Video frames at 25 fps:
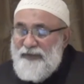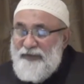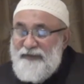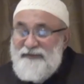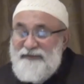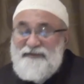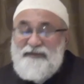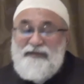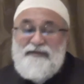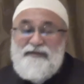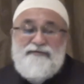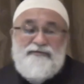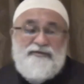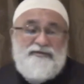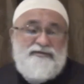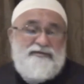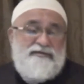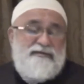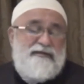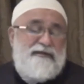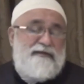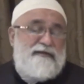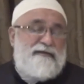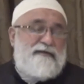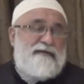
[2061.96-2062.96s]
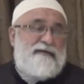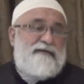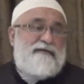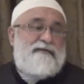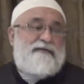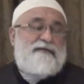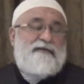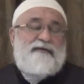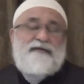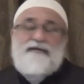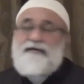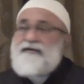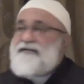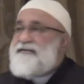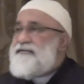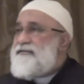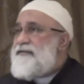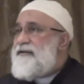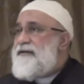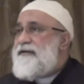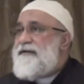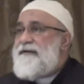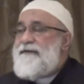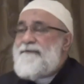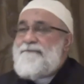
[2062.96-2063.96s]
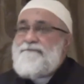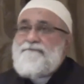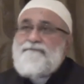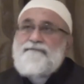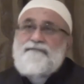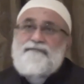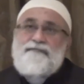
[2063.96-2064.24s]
It's interesting, there is a